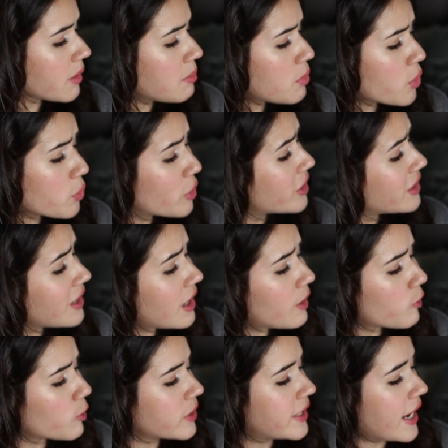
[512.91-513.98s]

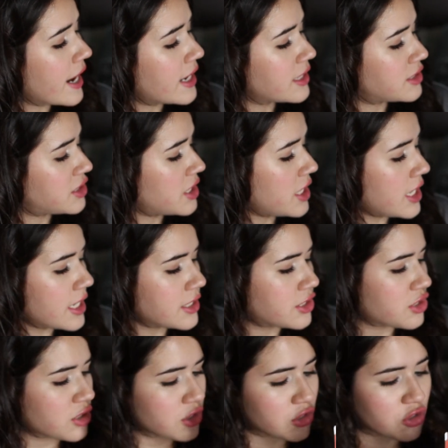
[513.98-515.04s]
Moringa Organic Tea and
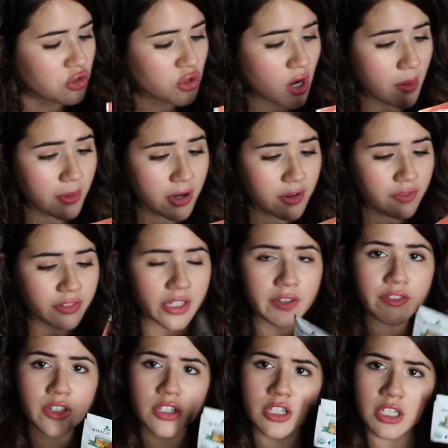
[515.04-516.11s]
it's strawberry
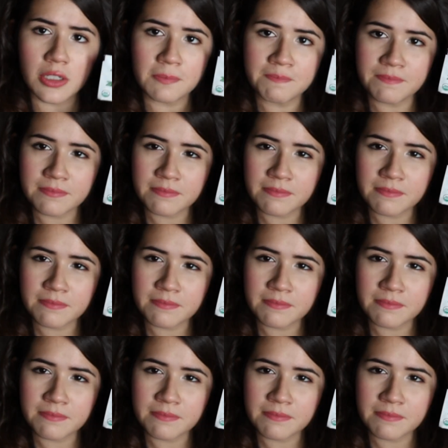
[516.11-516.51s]
flavored.